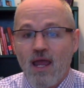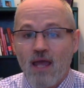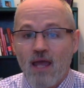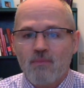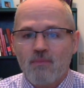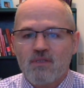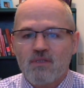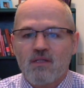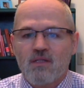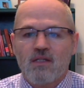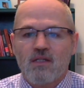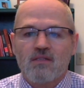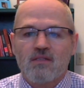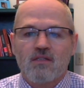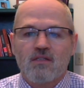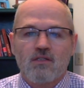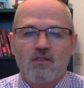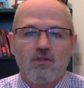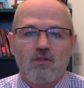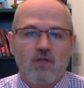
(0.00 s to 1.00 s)
Hampton
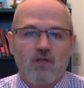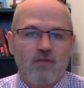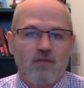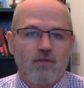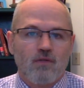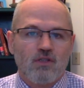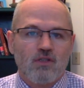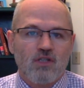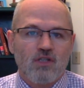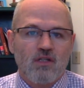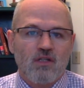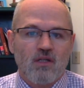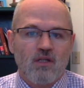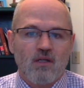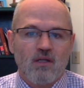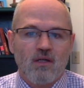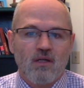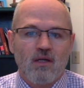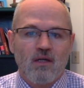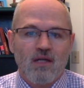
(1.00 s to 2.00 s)
Institute in
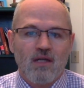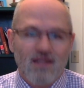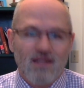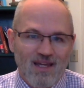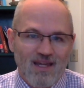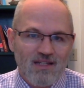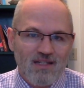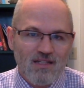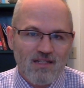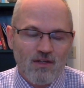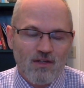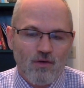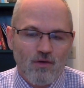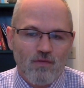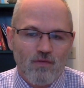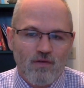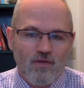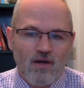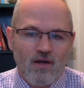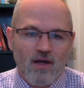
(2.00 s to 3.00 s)
Virginia in
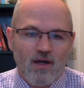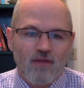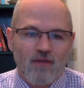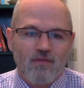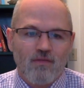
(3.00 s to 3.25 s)
1905.